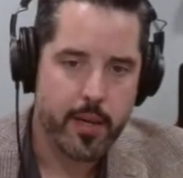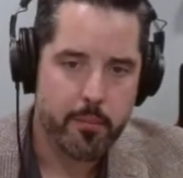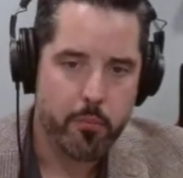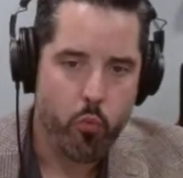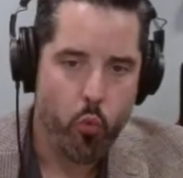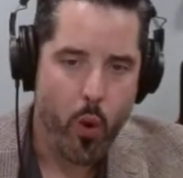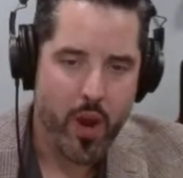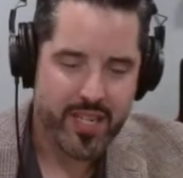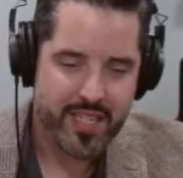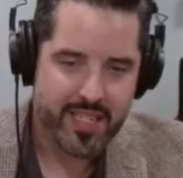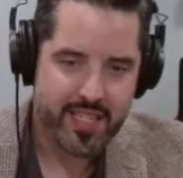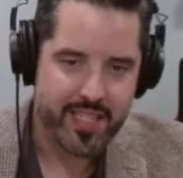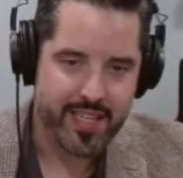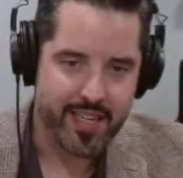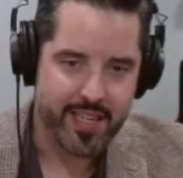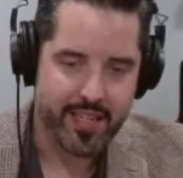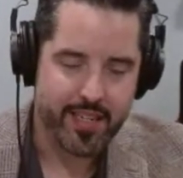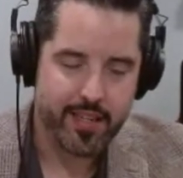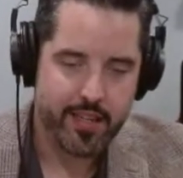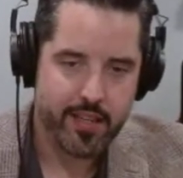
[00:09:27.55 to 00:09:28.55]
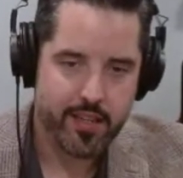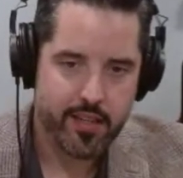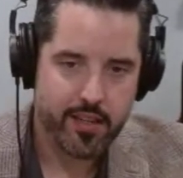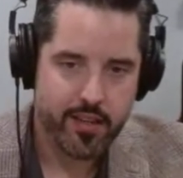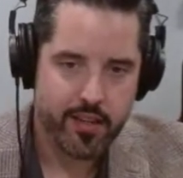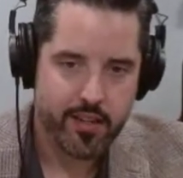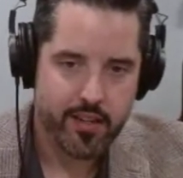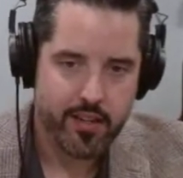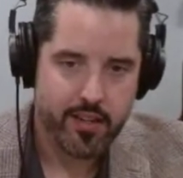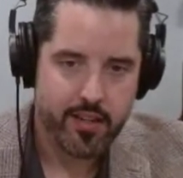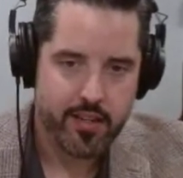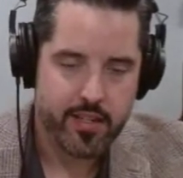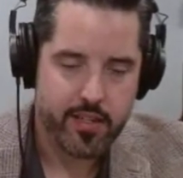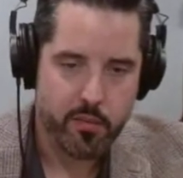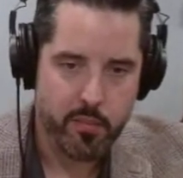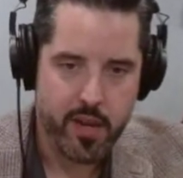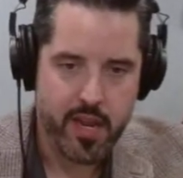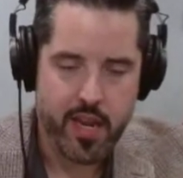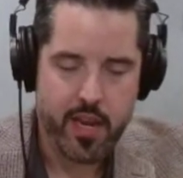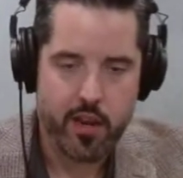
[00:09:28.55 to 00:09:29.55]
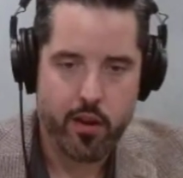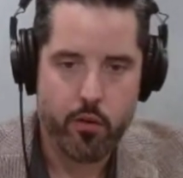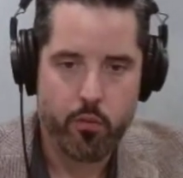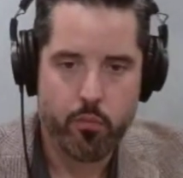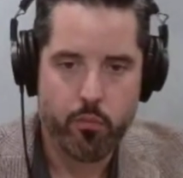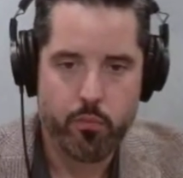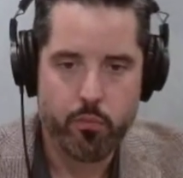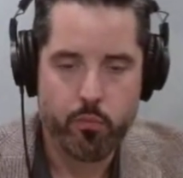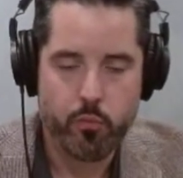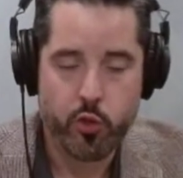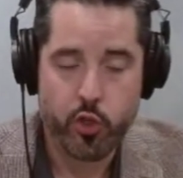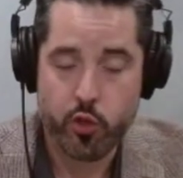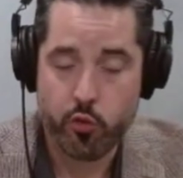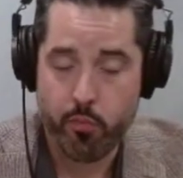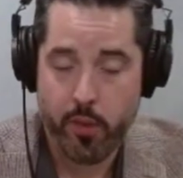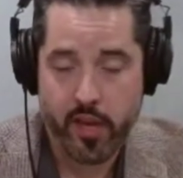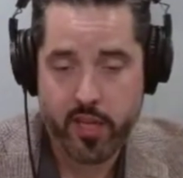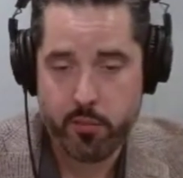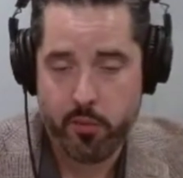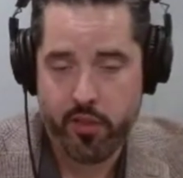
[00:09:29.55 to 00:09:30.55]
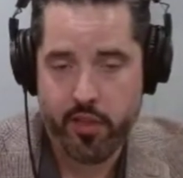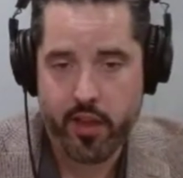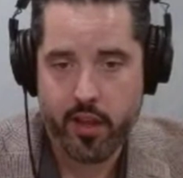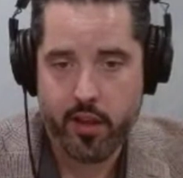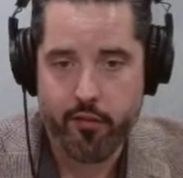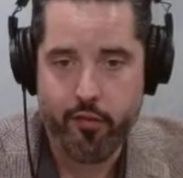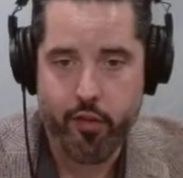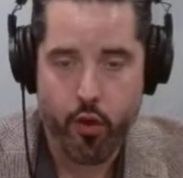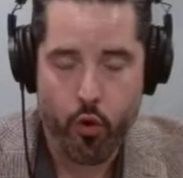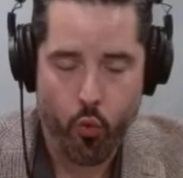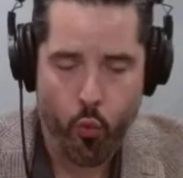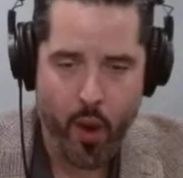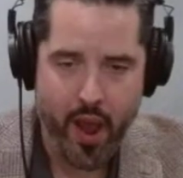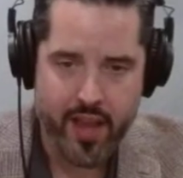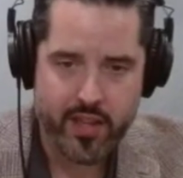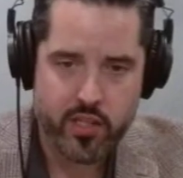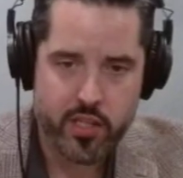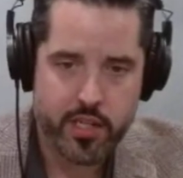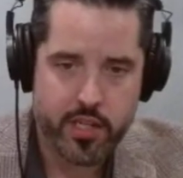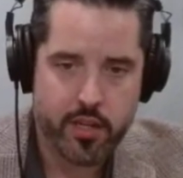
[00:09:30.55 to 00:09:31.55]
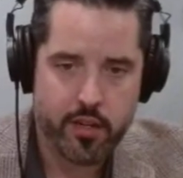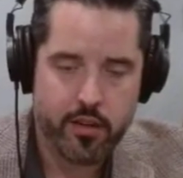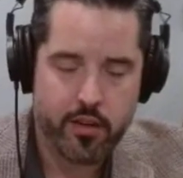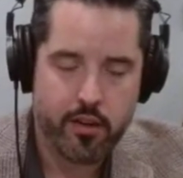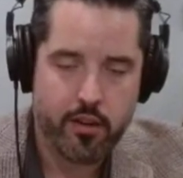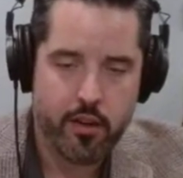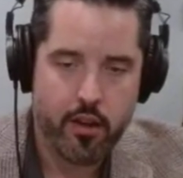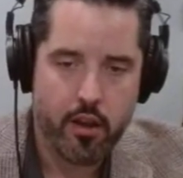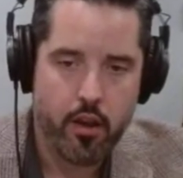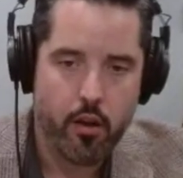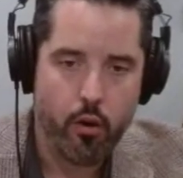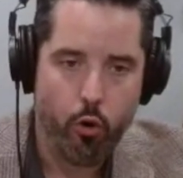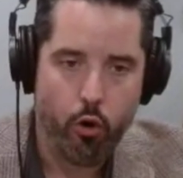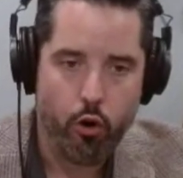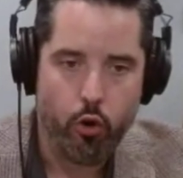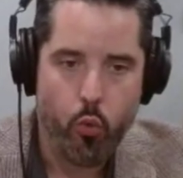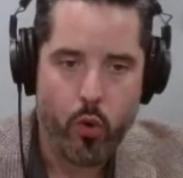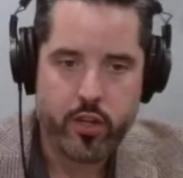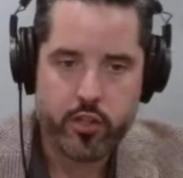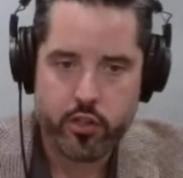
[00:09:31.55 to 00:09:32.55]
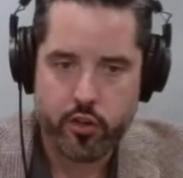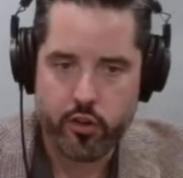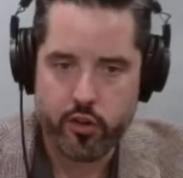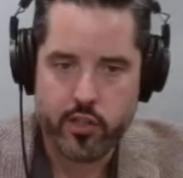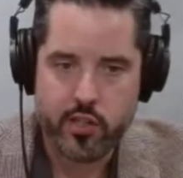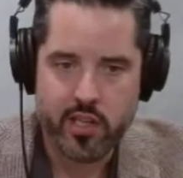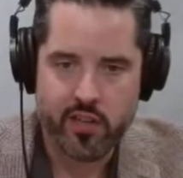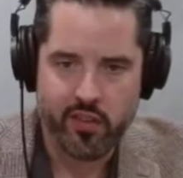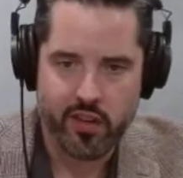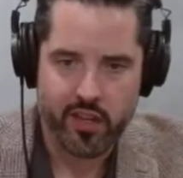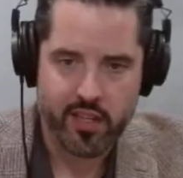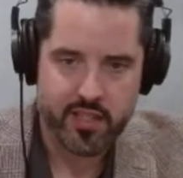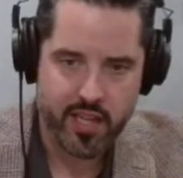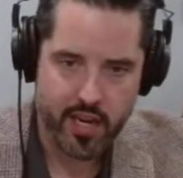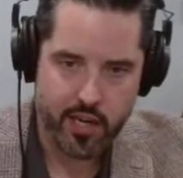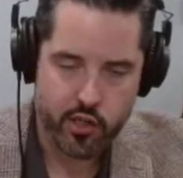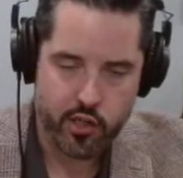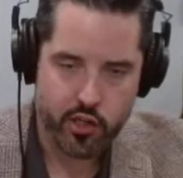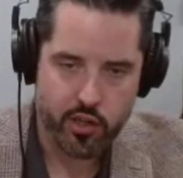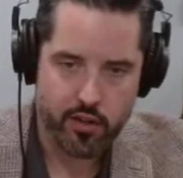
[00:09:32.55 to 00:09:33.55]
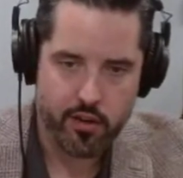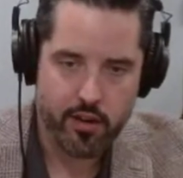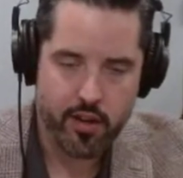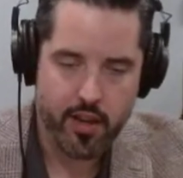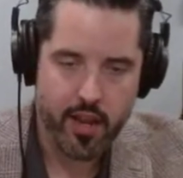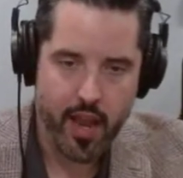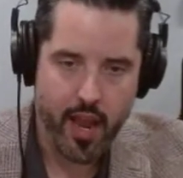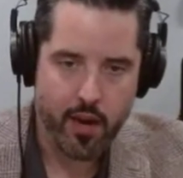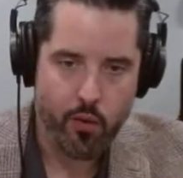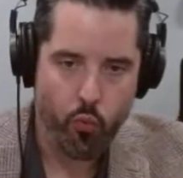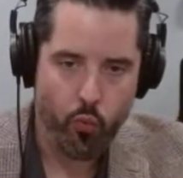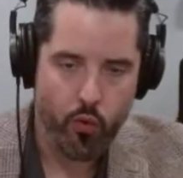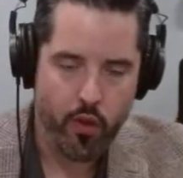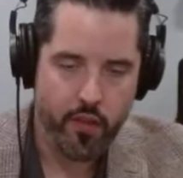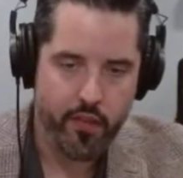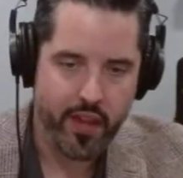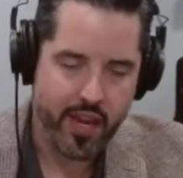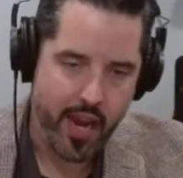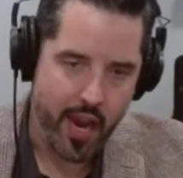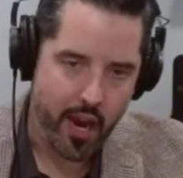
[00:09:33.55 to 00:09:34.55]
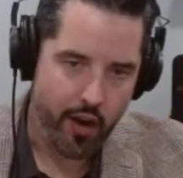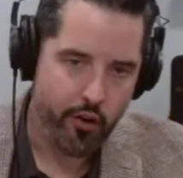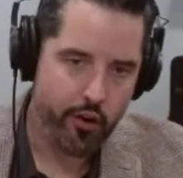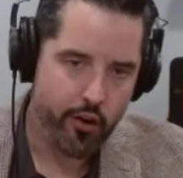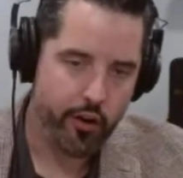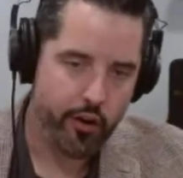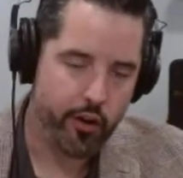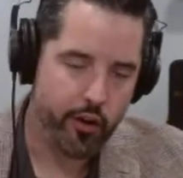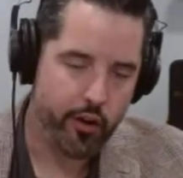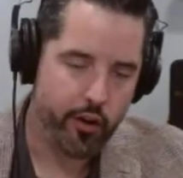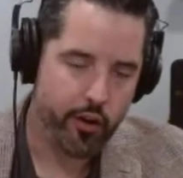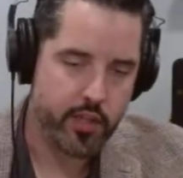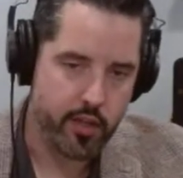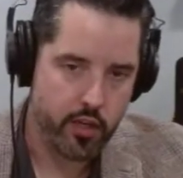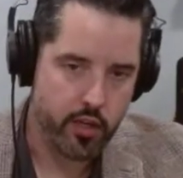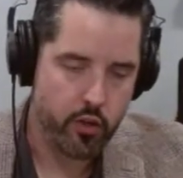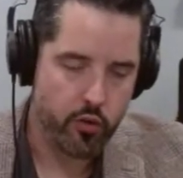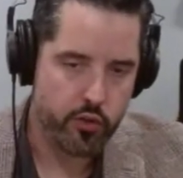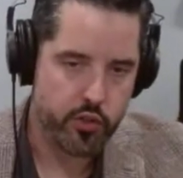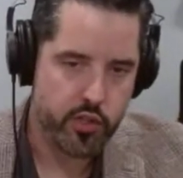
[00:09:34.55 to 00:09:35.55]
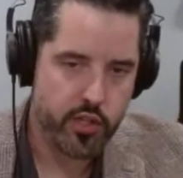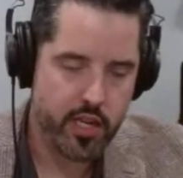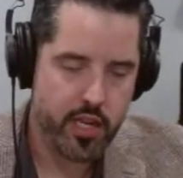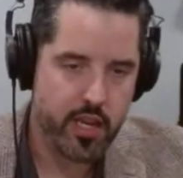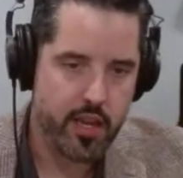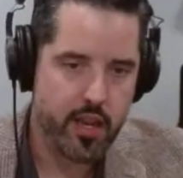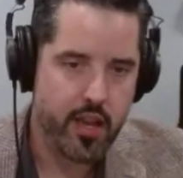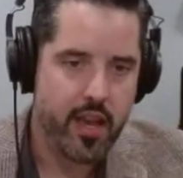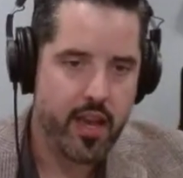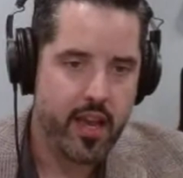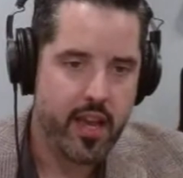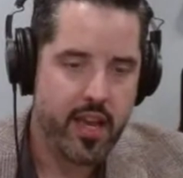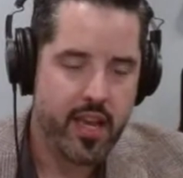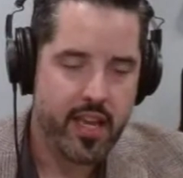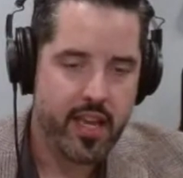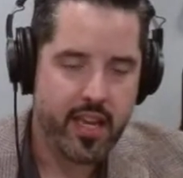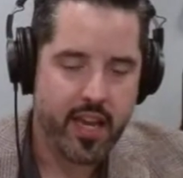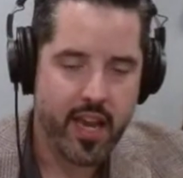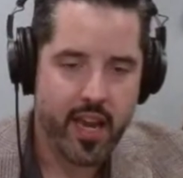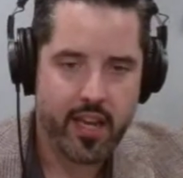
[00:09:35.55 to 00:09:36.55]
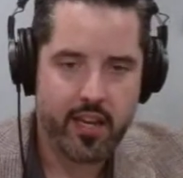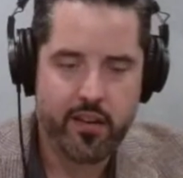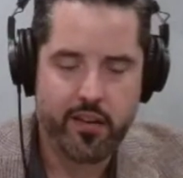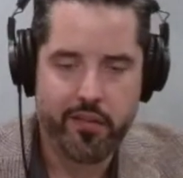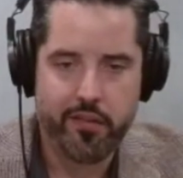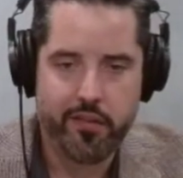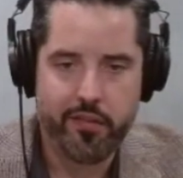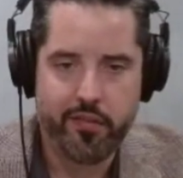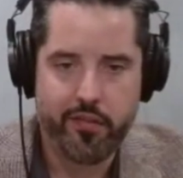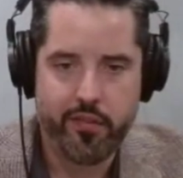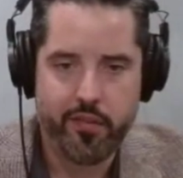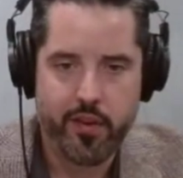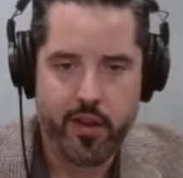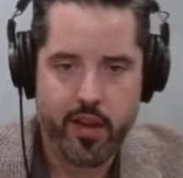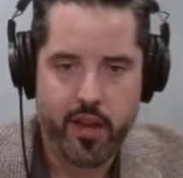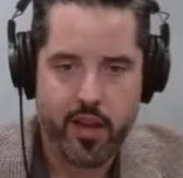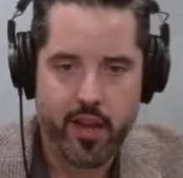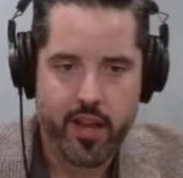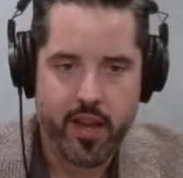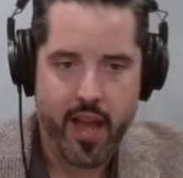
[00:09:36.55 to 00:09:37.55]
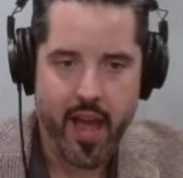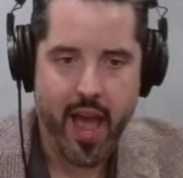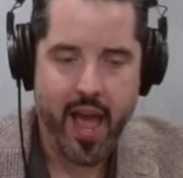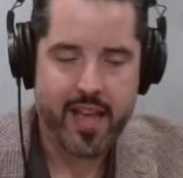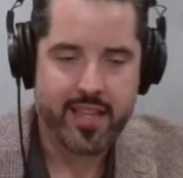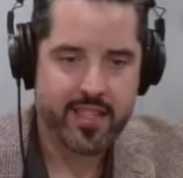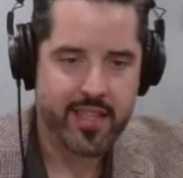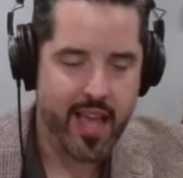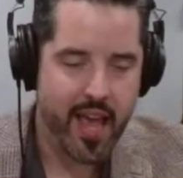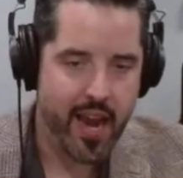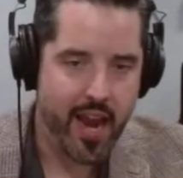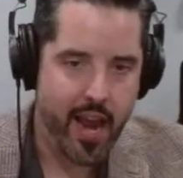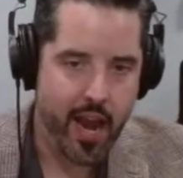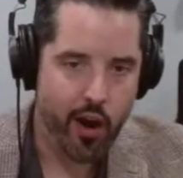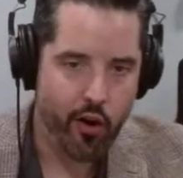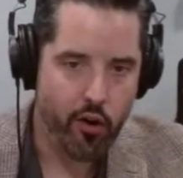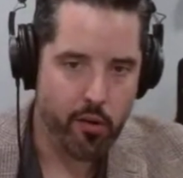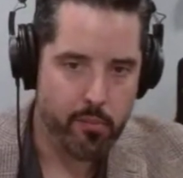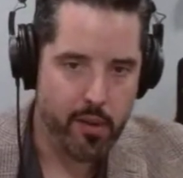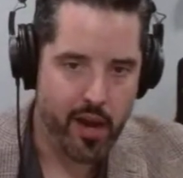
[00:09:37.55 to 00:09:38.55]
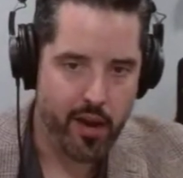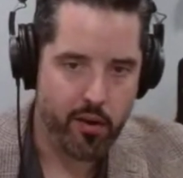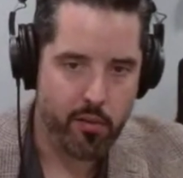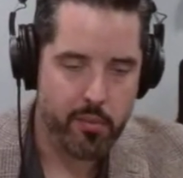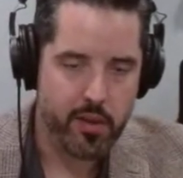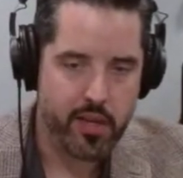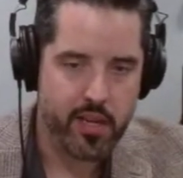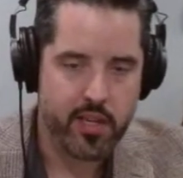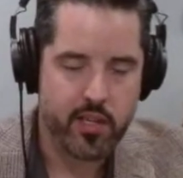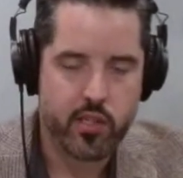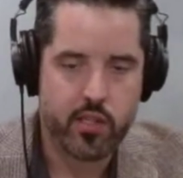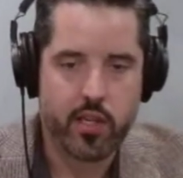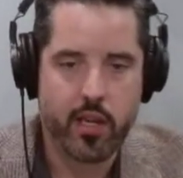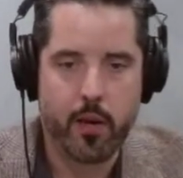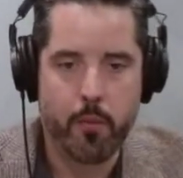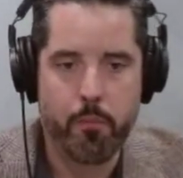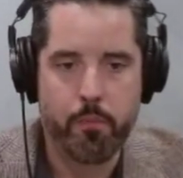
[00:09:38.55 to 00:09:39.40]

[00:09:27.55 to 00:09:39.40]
Weston, to me, just makes me think of the West or Western civilization. And the character Weston, you'll see, he kind of has that air about him. He's